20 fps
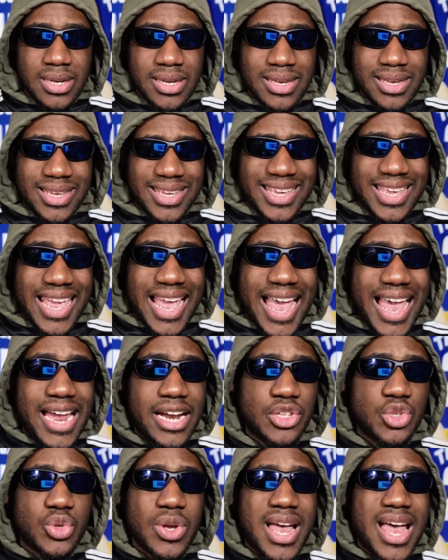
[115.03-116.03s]
he had
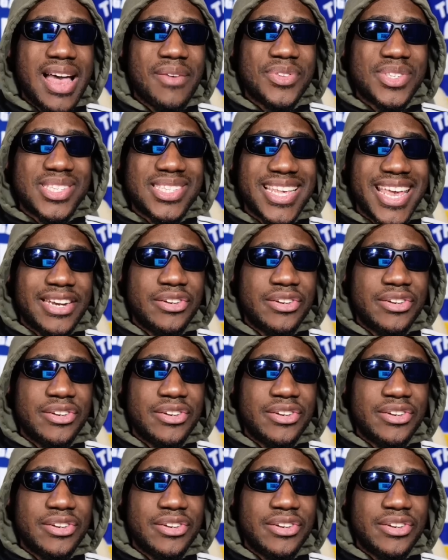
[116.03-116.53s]
to have said